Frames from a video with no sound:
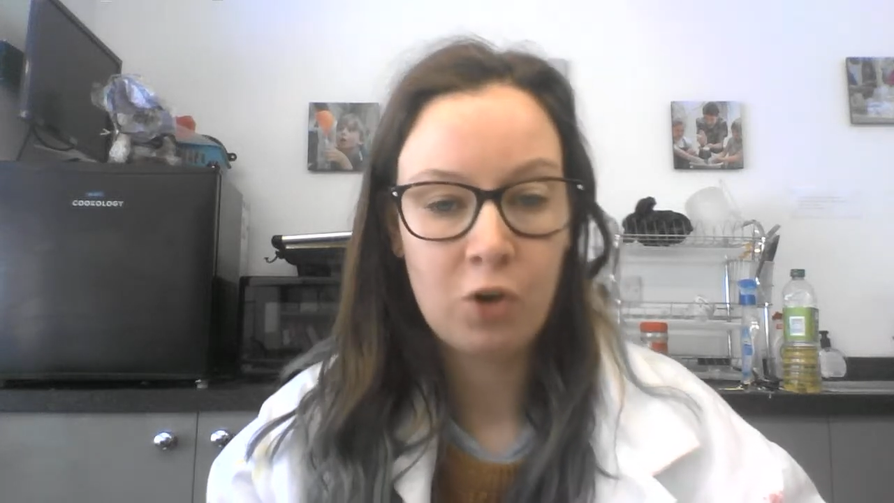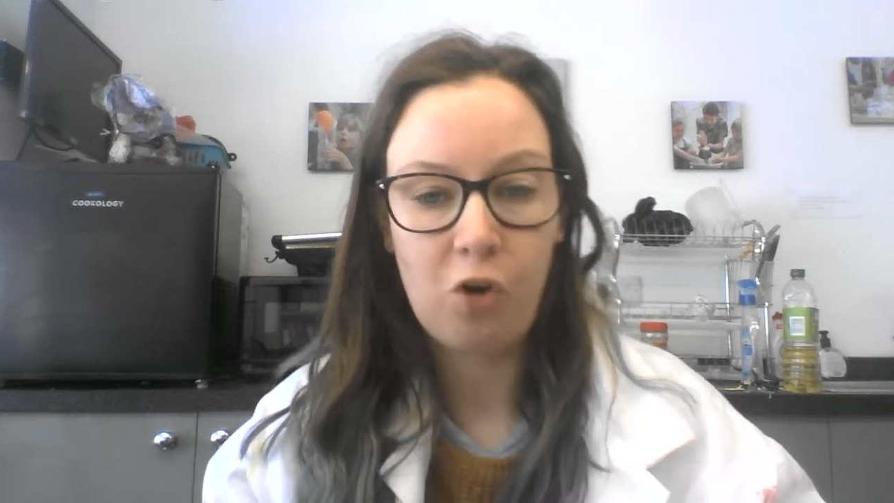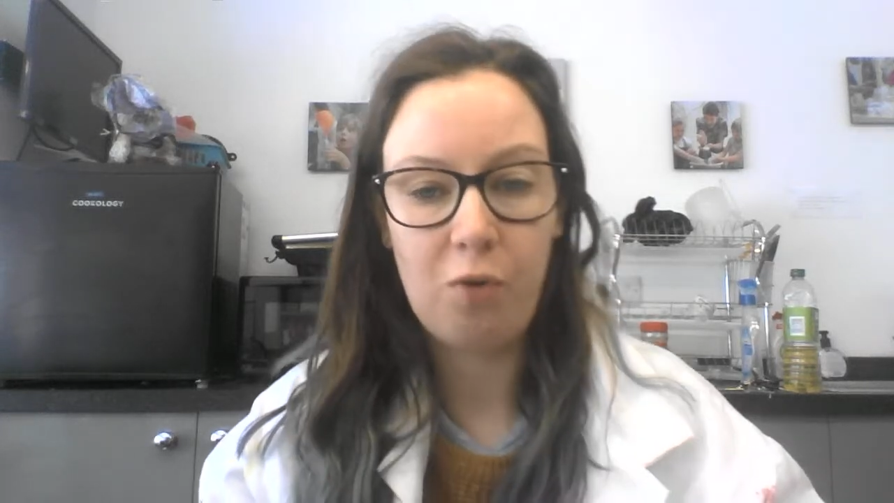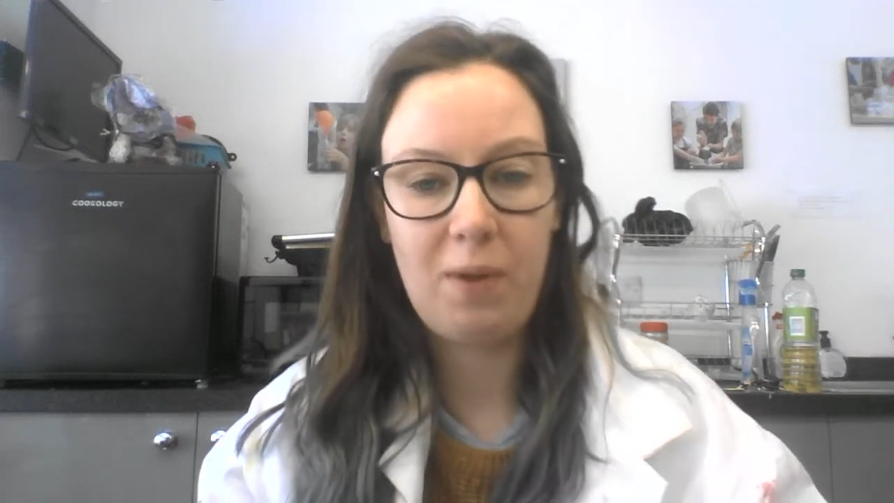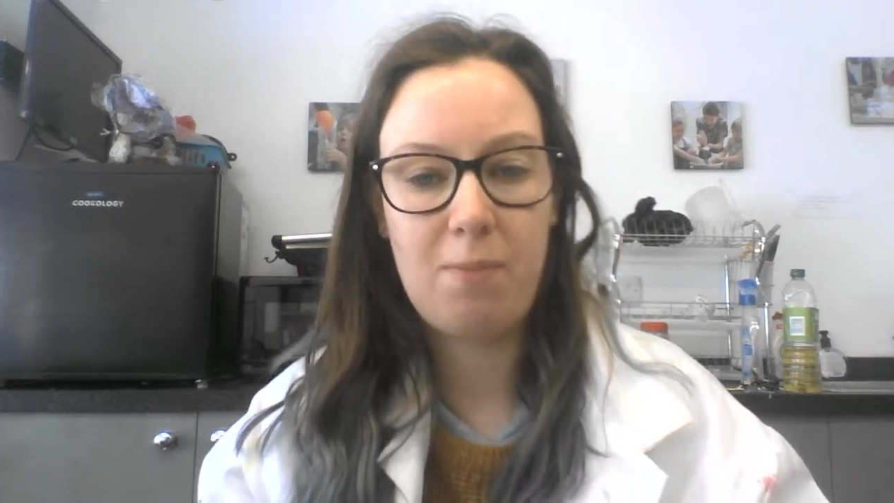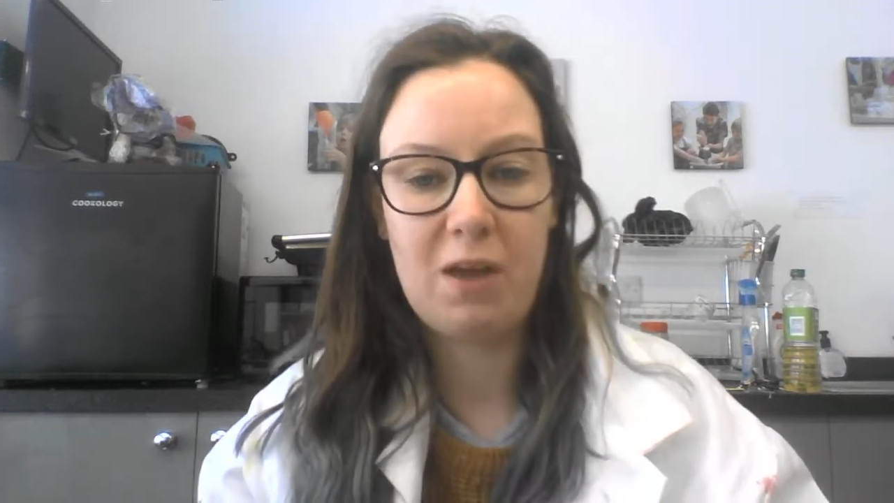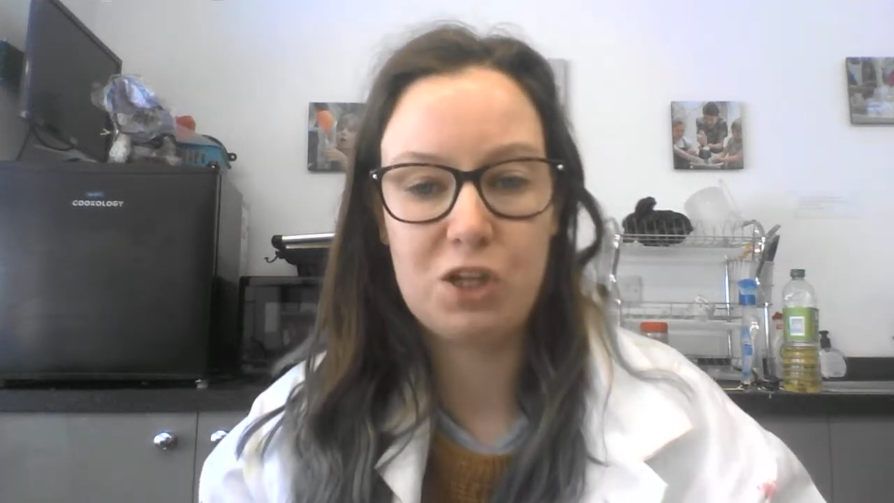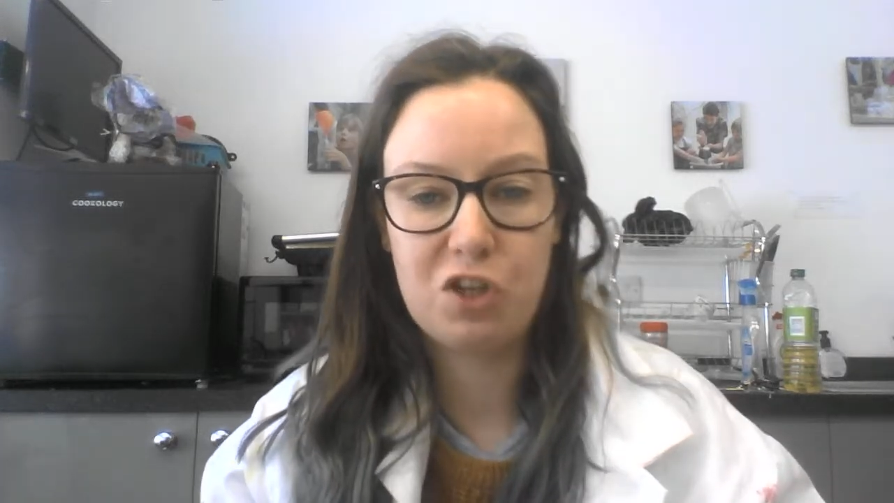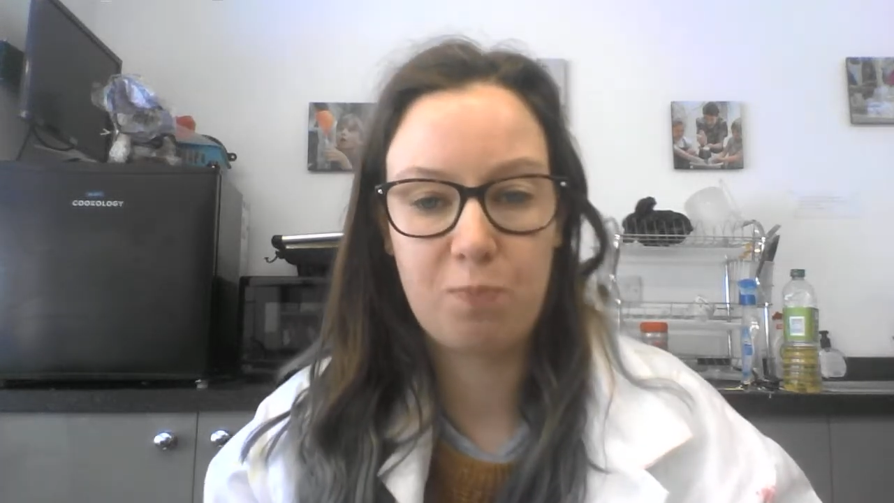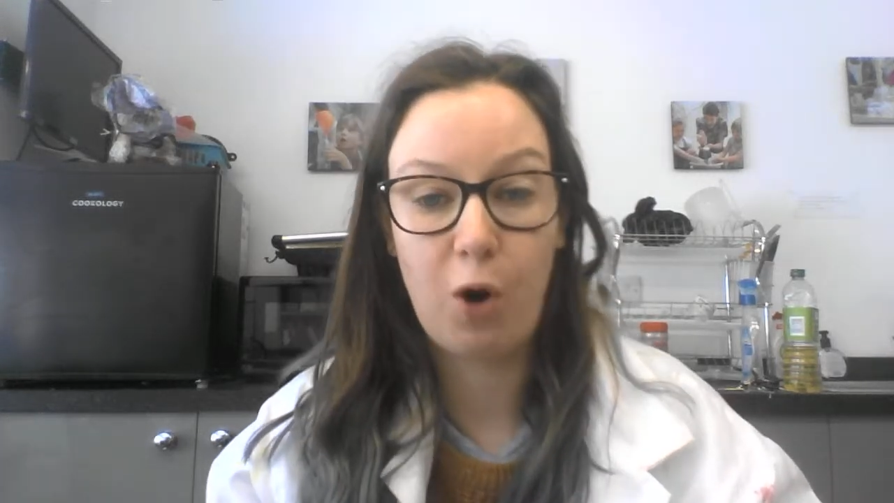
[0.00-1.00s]
Or maybe it
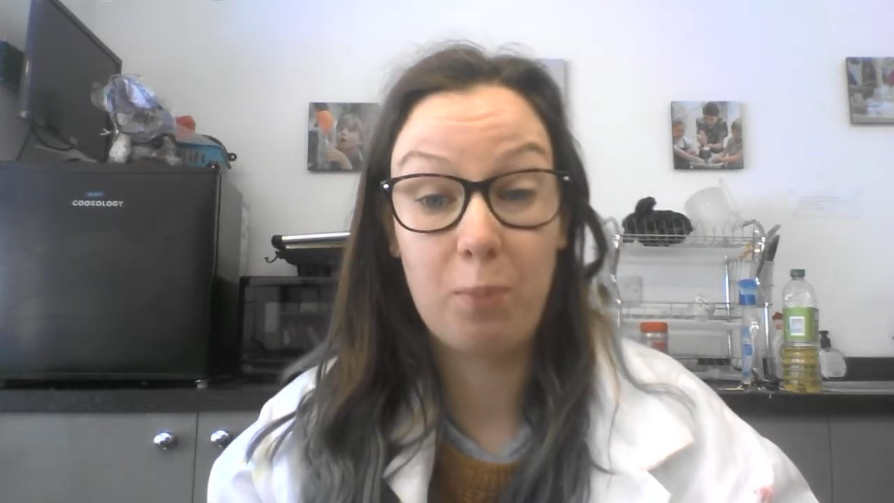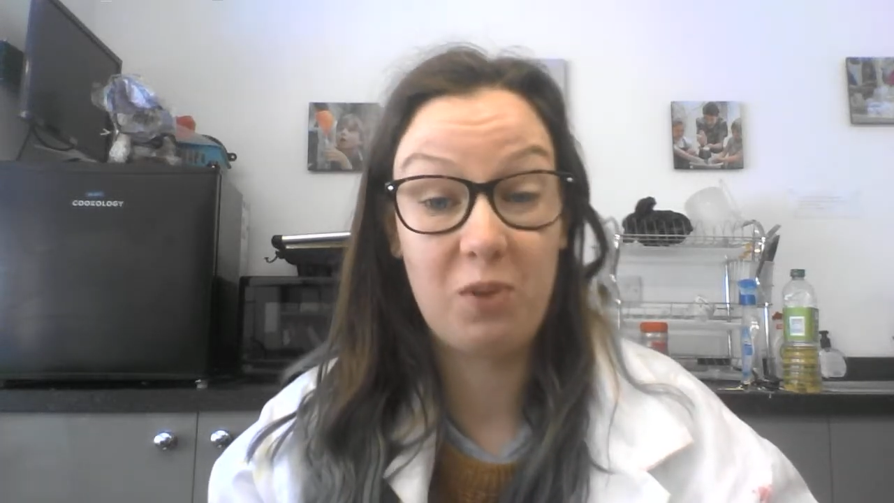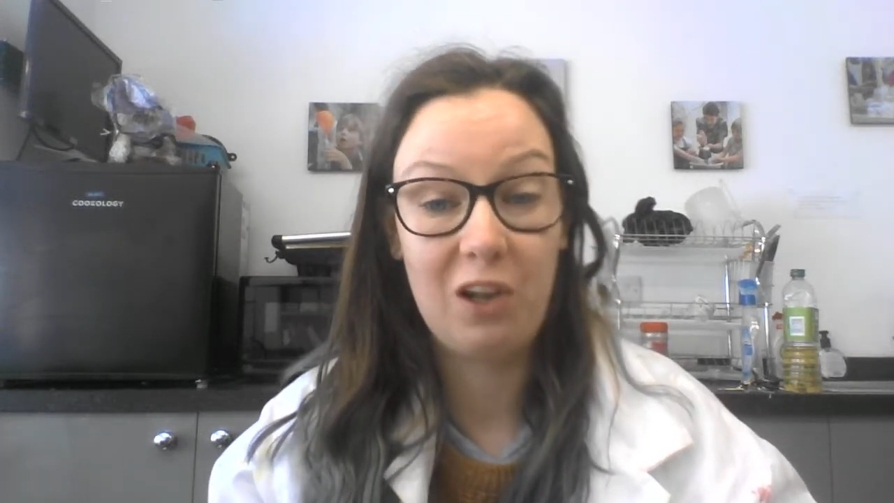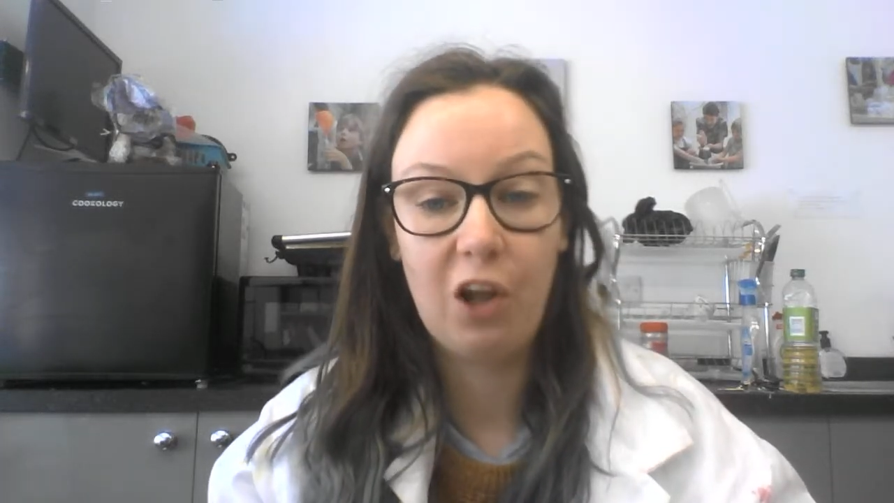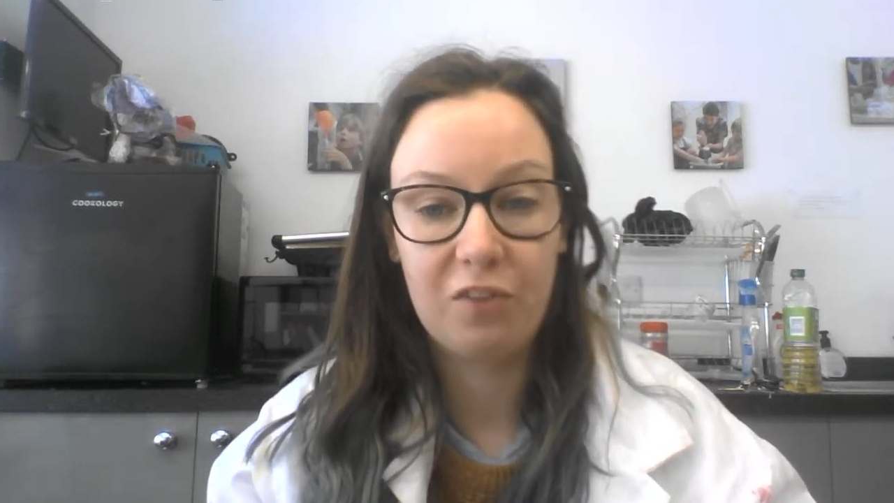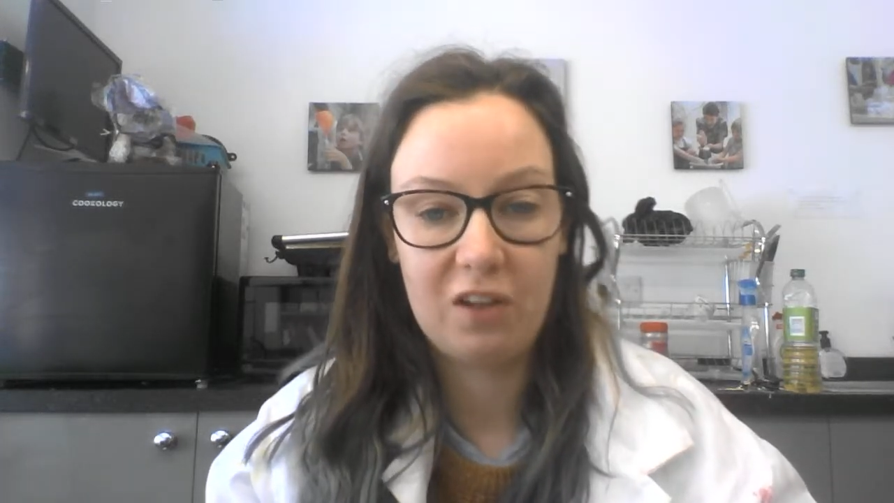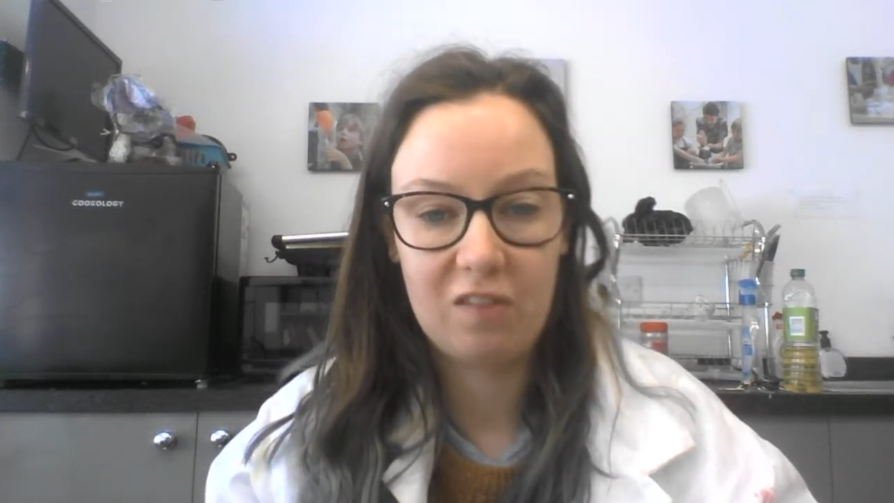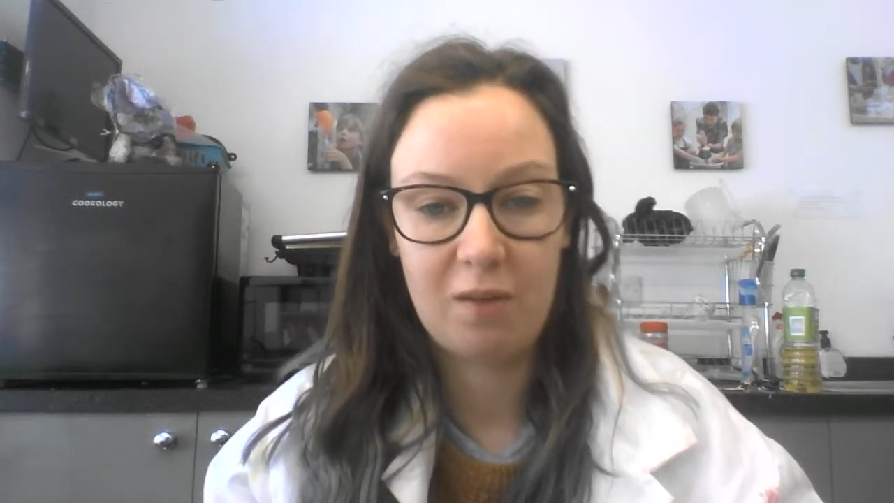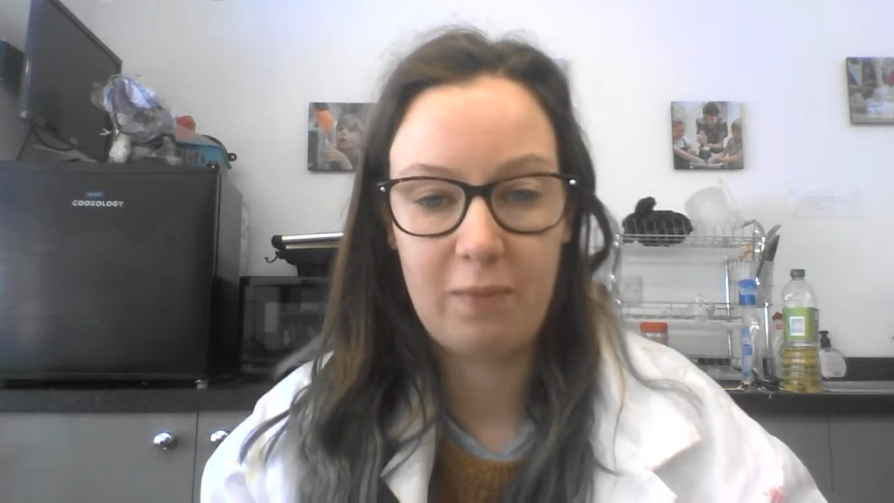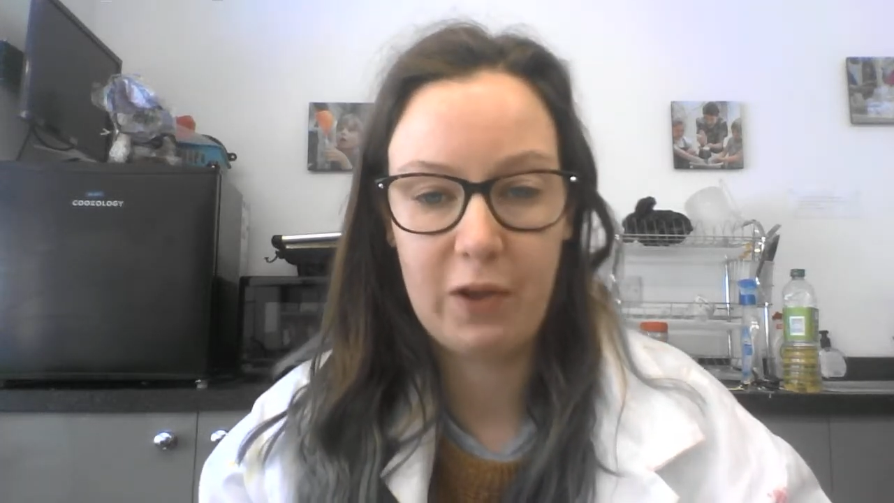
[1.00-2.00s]
just popped a lot in
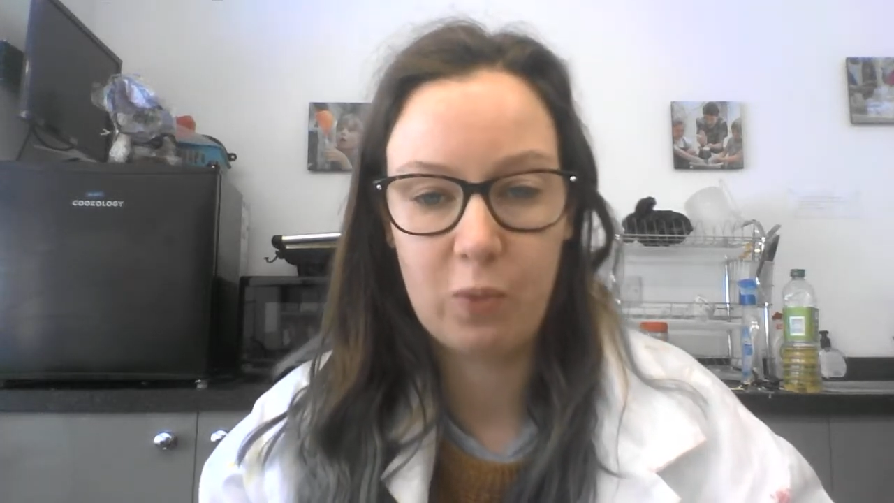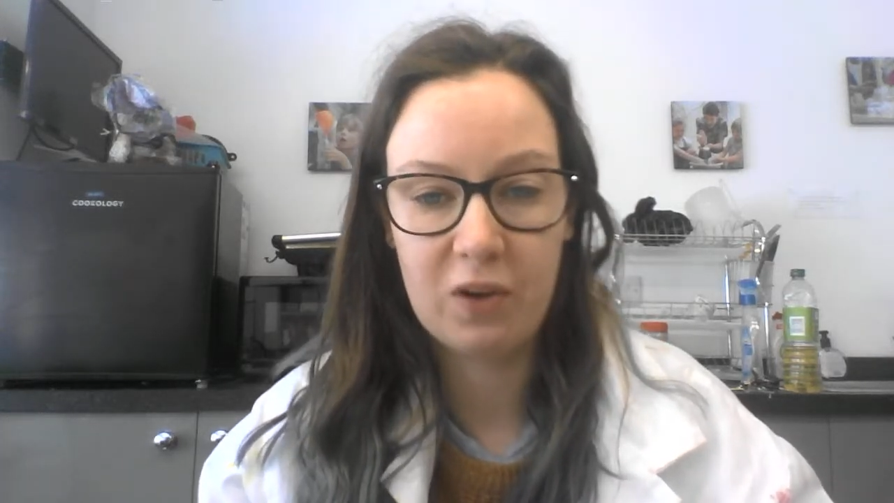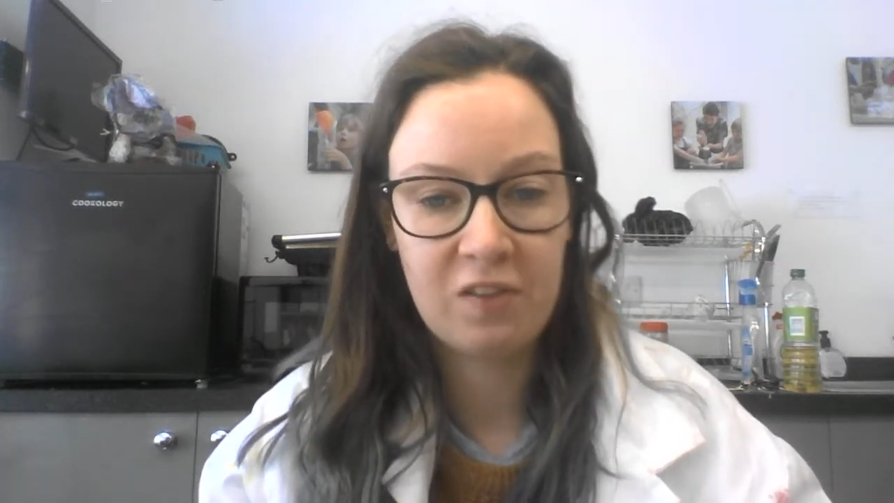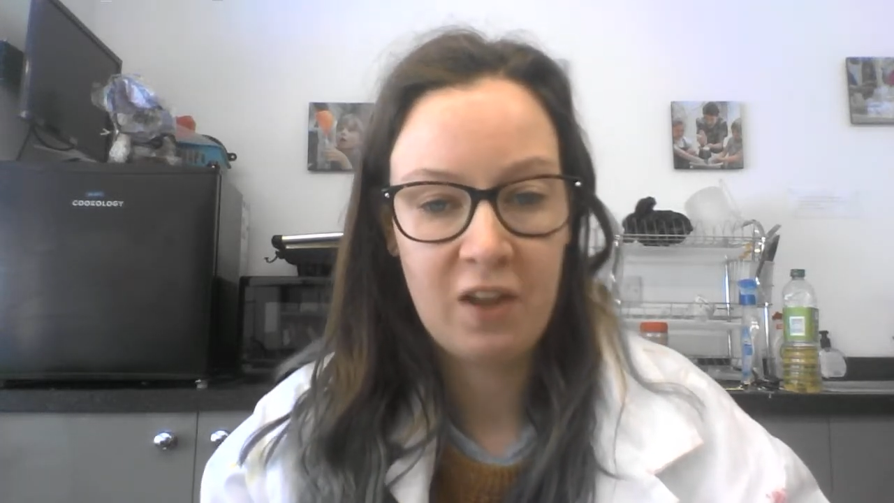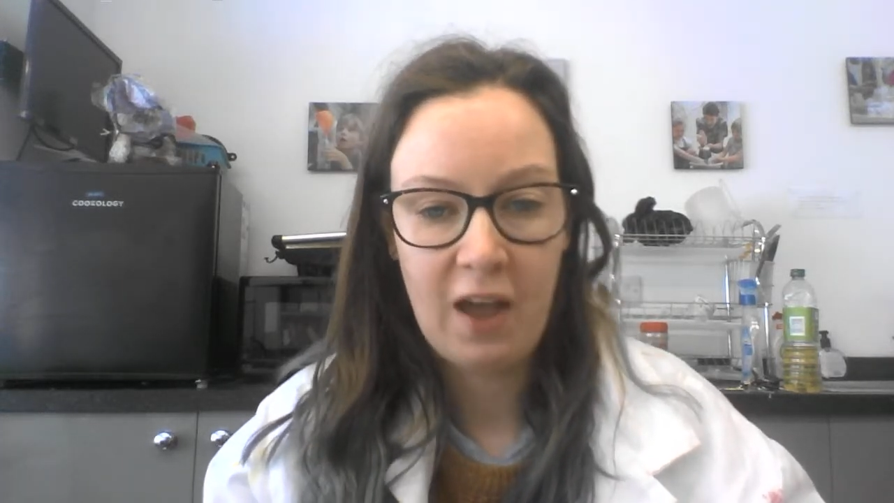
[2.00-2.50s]
some liquids